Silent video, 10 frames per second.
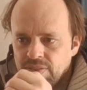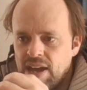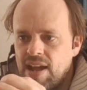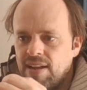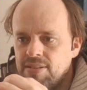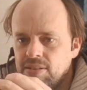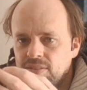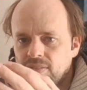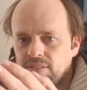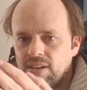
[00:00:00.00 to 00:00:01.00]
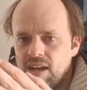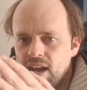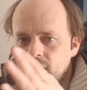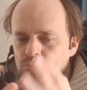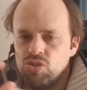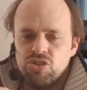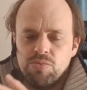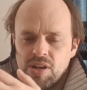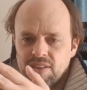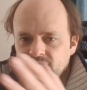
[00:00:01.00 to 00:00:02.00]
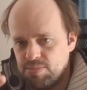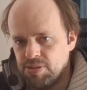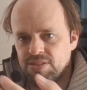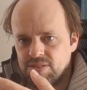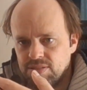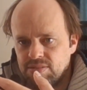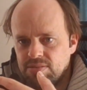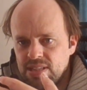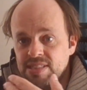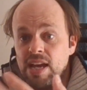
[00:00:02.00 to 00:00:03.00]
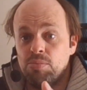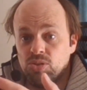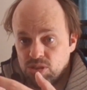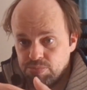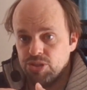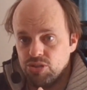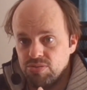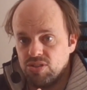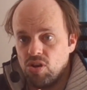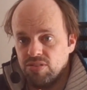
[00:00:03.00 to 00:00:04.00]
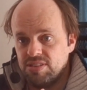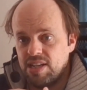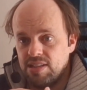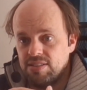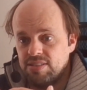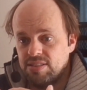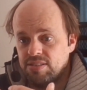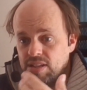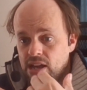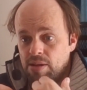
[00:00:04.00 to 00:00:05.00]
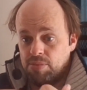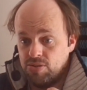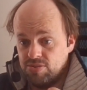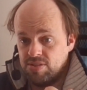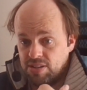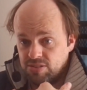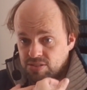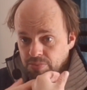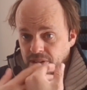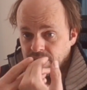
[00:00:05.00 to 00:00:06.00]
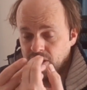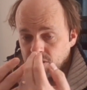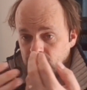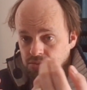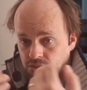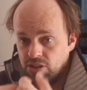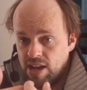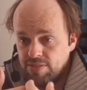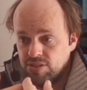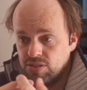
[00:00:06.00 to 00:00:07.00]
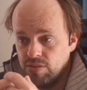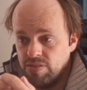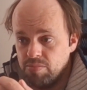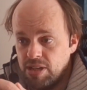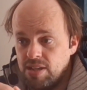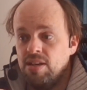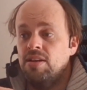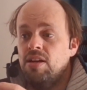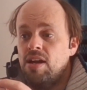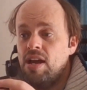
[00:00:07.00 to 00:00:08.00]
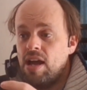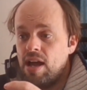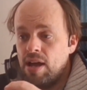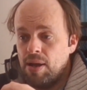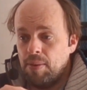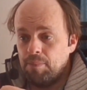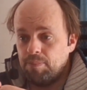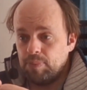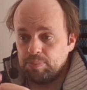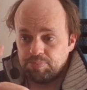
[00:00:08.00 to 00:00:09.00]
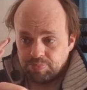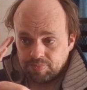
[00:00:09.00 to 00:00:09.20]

then I'm wondering whether this person is able to produce content, because that's something that you're going to have to do for me. And